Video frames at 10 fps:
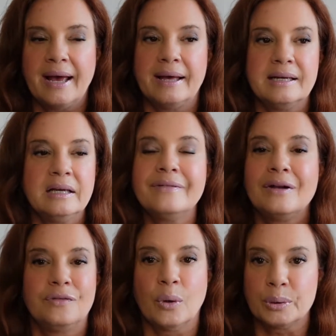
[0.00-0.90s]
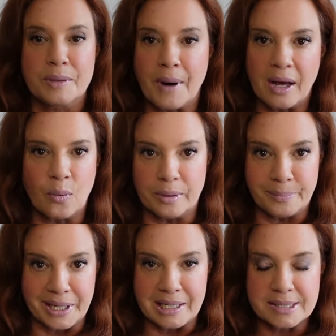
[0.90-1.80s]
And even if you only buy one
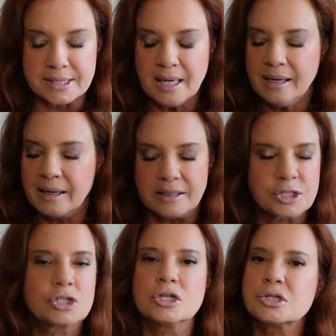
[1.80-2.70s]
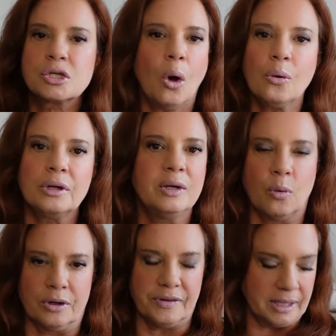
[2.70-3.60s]
piece, it's just totally
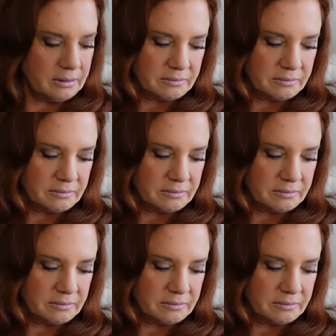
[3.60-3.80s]
worth it.